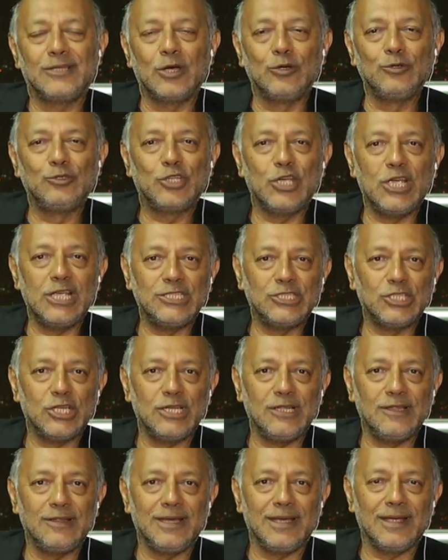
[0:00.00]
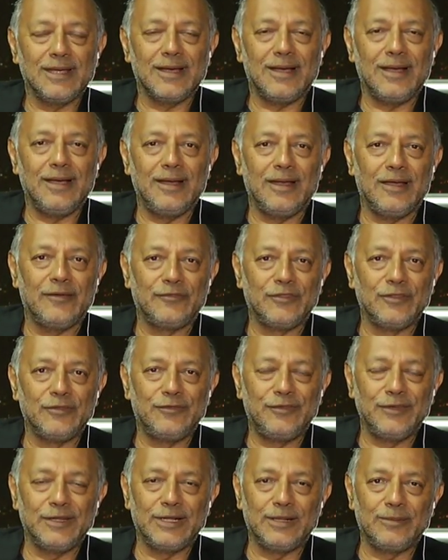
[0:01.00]
"Don't change anything, I love
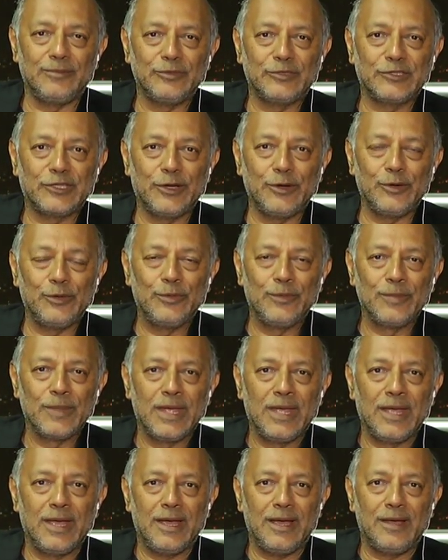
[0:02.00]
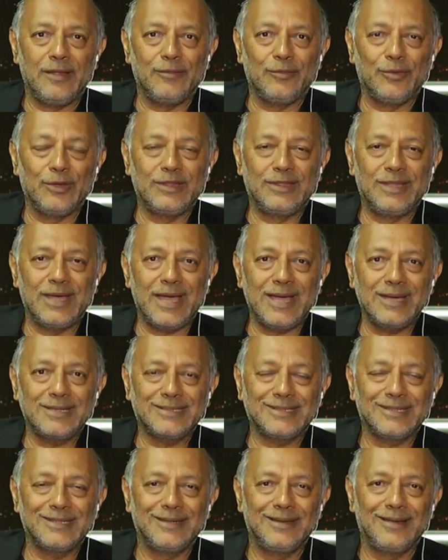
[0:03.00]
the film." So uh, with
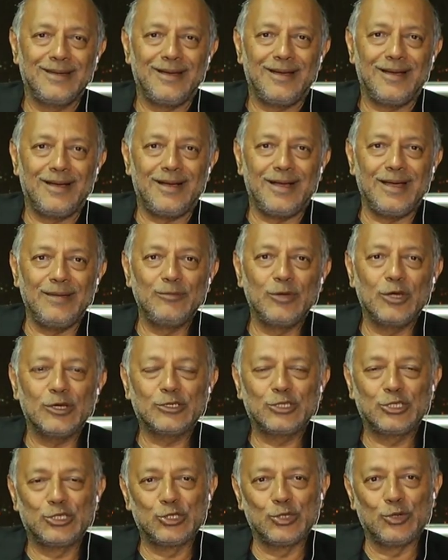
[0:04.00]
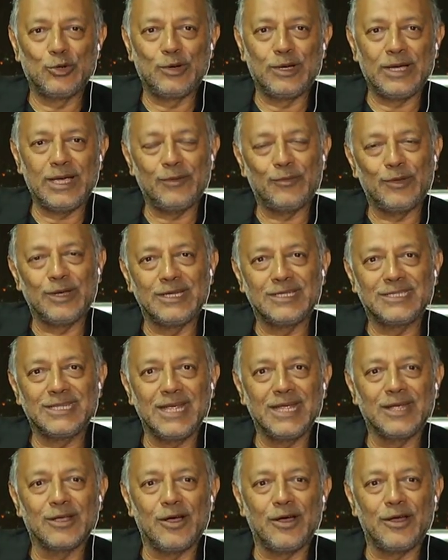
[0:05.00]
that, I'm not sure I want
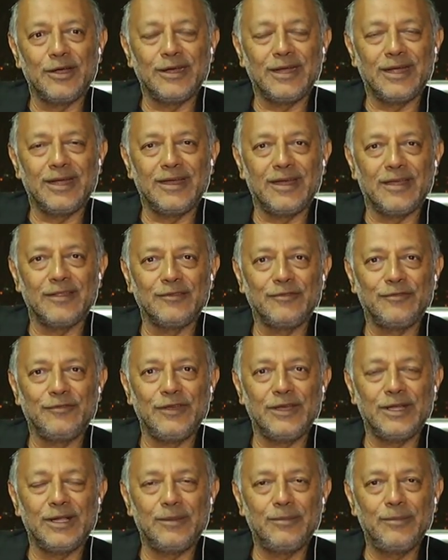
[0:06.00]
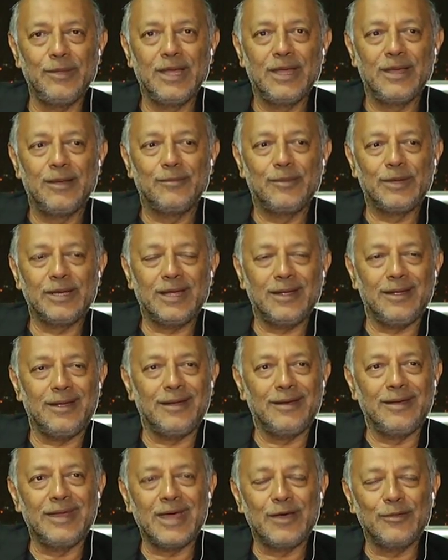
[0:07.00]
to take on another film, but
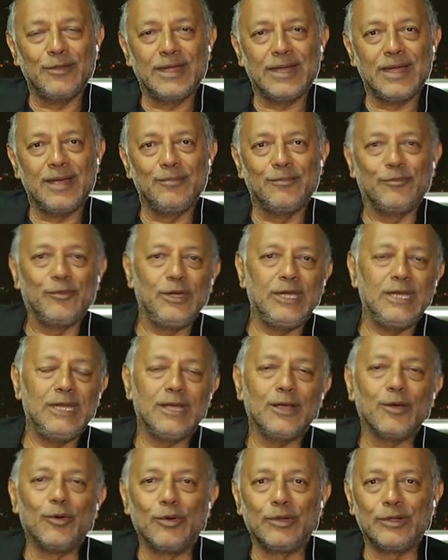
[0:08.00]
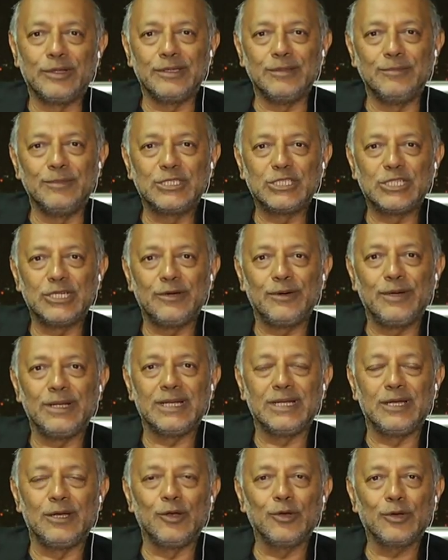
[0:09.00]
I now that I'm reading all the
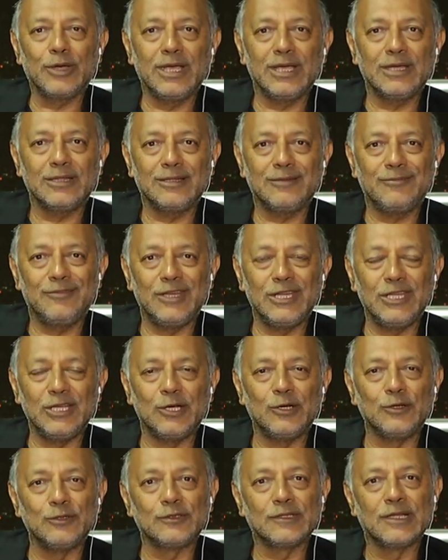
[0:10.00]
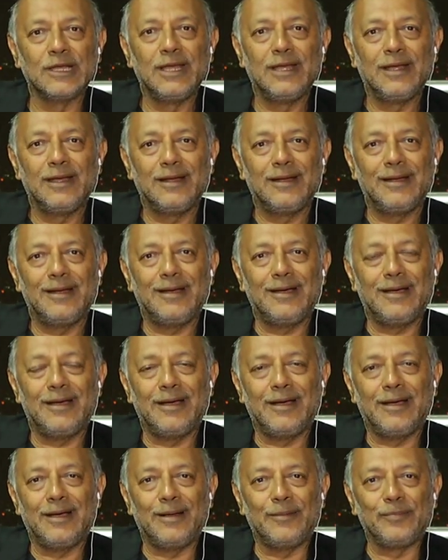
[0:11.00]
material and looking at the videos, Uh,
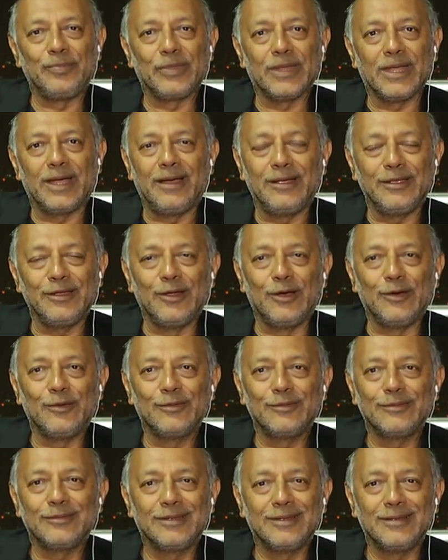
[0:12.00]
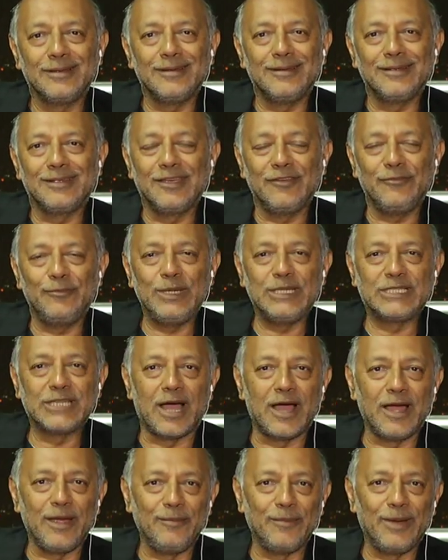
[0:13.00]
uh, you know, give me
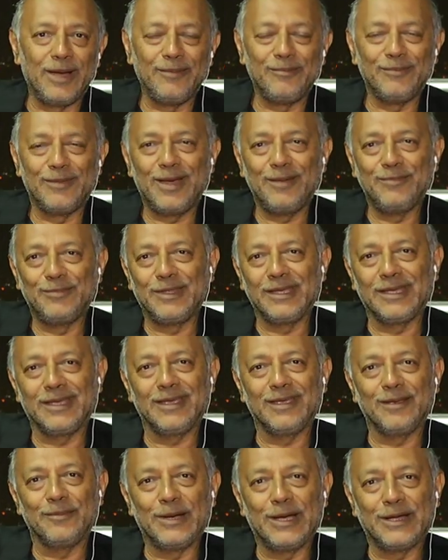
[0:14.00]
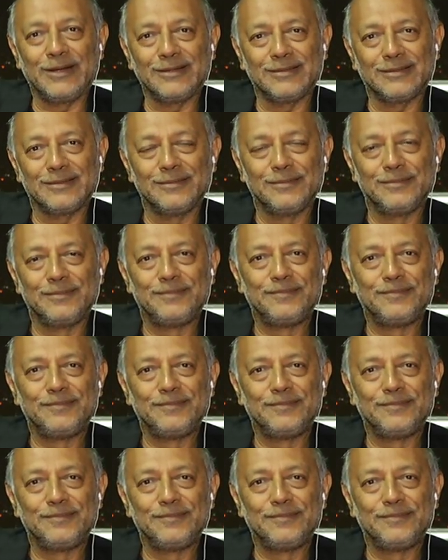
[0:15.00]
time. I'm, I'm thinking about it.